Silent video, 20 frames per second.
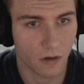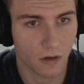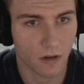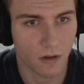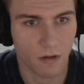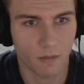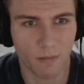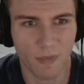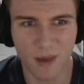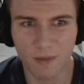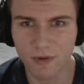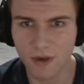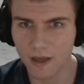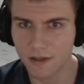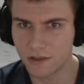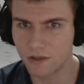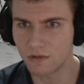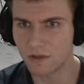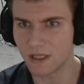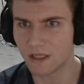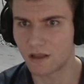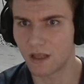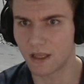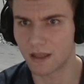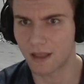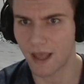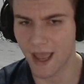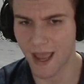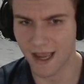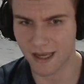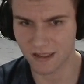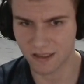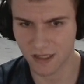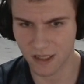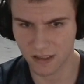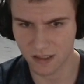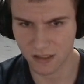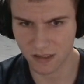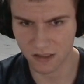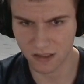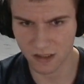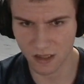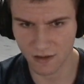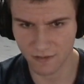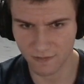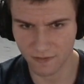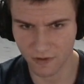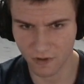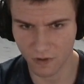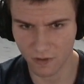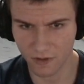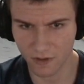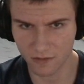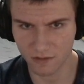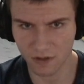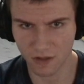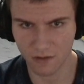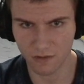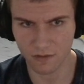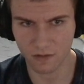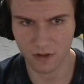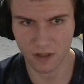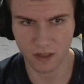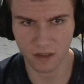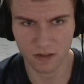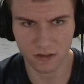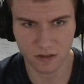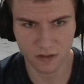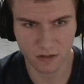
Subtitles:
maybe I do need like the assets and stuff and all those other things.